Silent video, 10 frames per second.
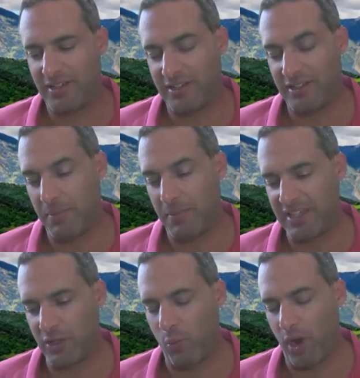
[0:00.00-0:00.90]
It's
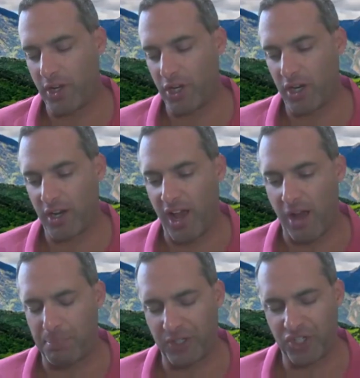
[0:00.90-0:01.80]
amazing what you're
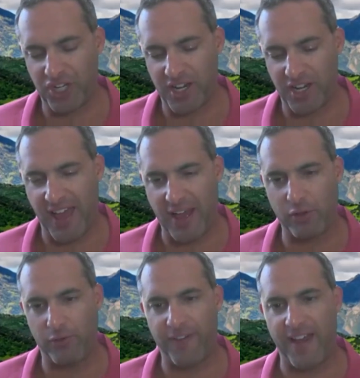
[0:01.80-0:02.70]
accomplishing and how
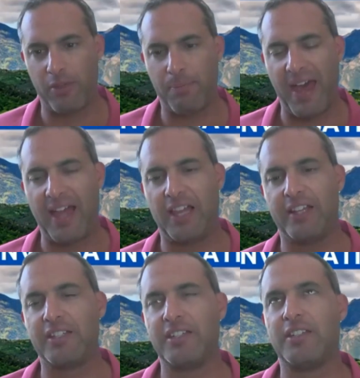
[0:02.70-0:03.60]
you found the
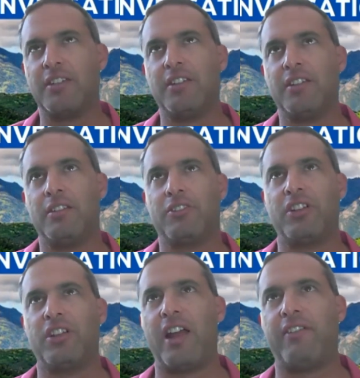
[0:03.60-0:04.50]
balance. There's
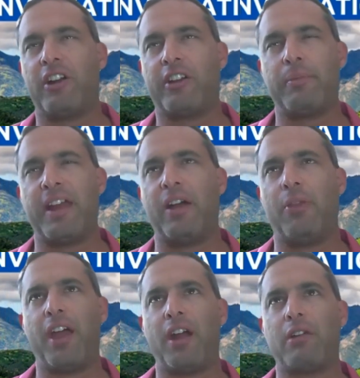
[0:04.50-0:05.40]
a lot of argument out
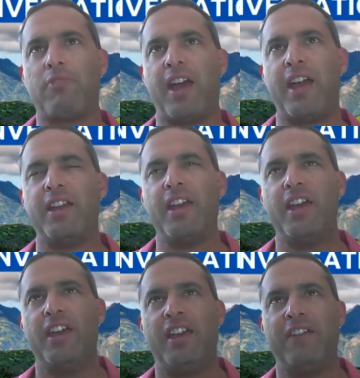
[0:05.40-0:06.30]
there, right?
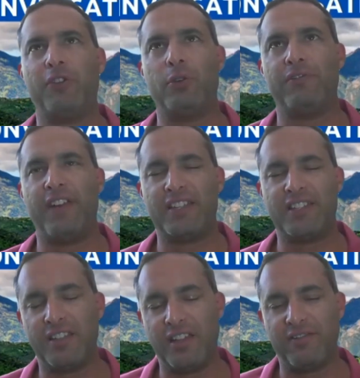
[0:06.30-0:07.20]
If you invest
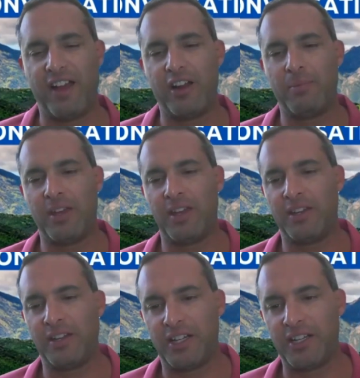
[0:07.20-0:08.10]
in the
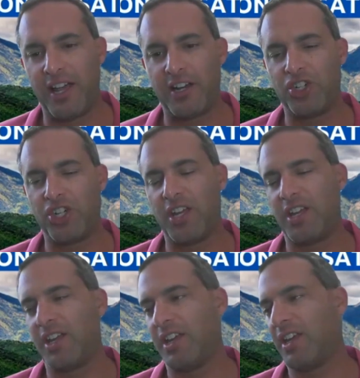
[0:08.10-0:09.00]
environment and clean
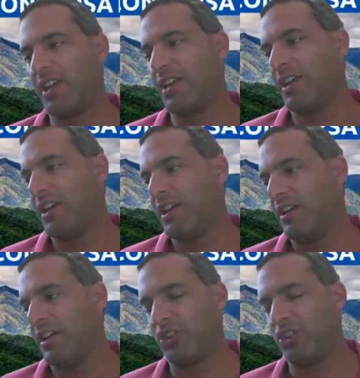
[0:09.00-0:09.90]
energy,
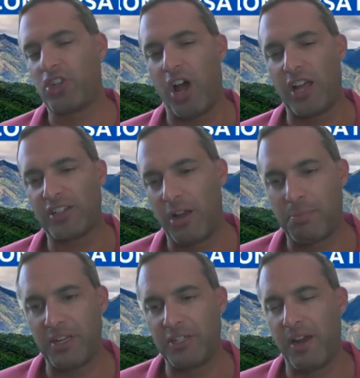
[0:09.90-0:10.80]
it just costs
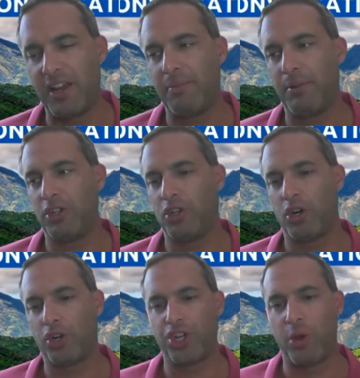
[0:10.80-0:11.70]
companies money, but
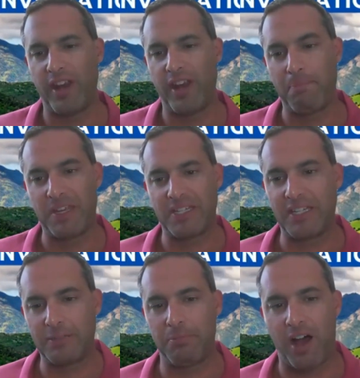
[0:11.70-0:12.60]
you're showing a
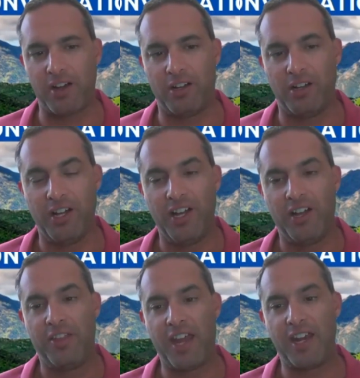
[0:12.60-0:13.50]
business model
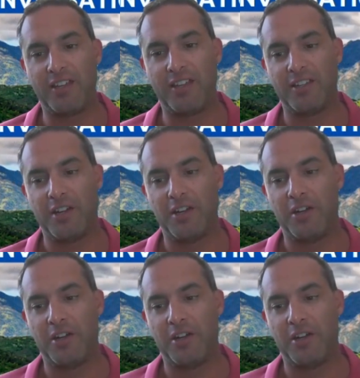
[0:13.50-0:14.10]
that is